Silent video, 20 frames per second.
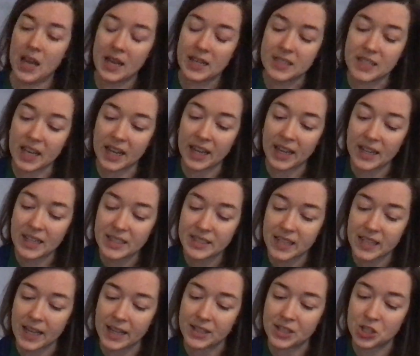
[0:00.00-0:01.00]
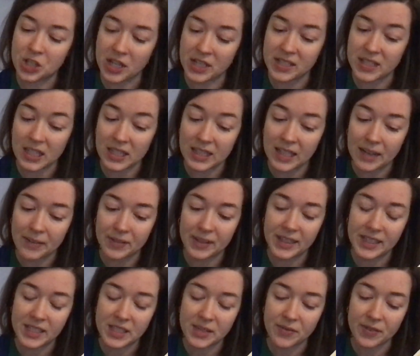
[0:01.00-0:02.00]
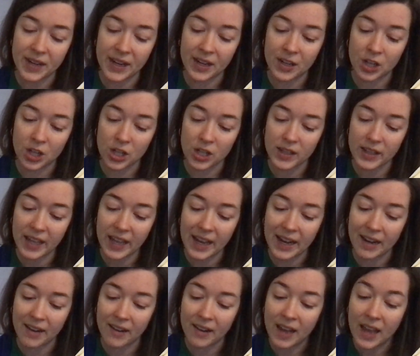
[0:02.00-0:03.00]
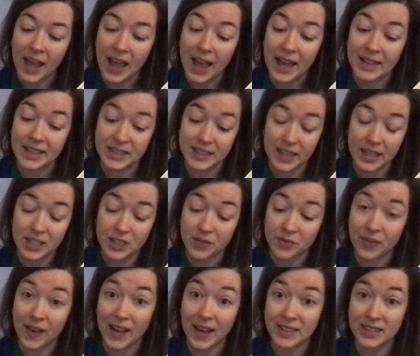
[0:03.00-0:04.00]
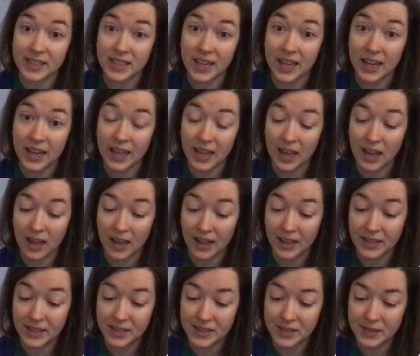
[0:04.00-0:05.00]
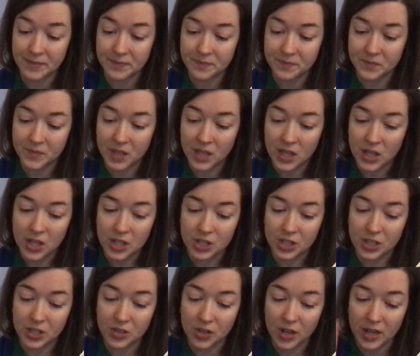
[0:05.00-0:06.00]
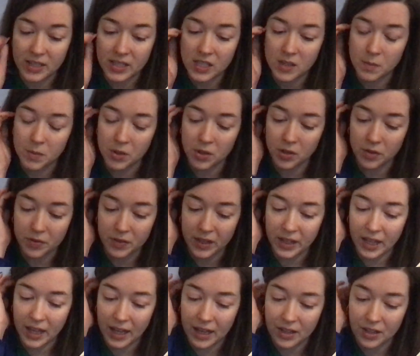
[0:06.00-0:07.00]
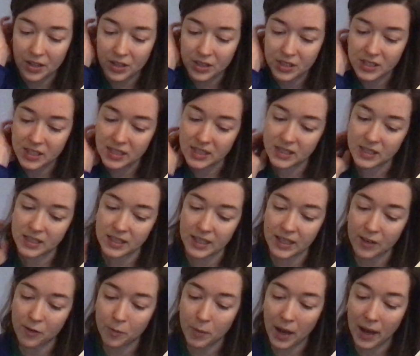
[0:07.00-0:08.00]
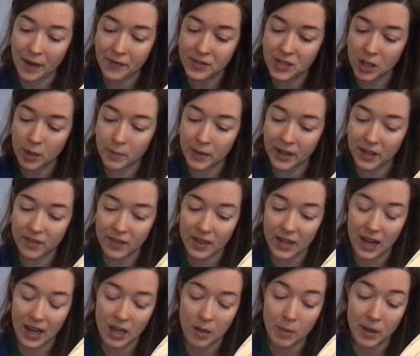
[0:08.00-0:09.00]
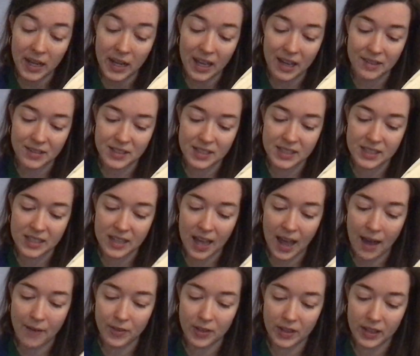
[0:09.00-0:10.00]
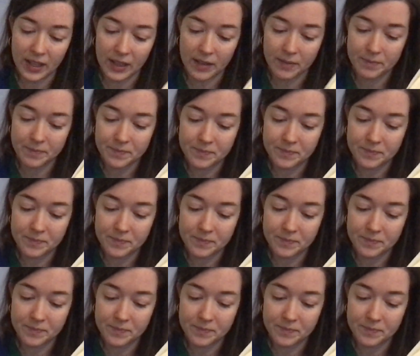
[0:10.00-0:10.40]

Diana says she has the loveliest fair curly hair and such fascinating eyes. She dresses beautifully, and her sleeve puffs are bigger than anybody else's in Avonlea.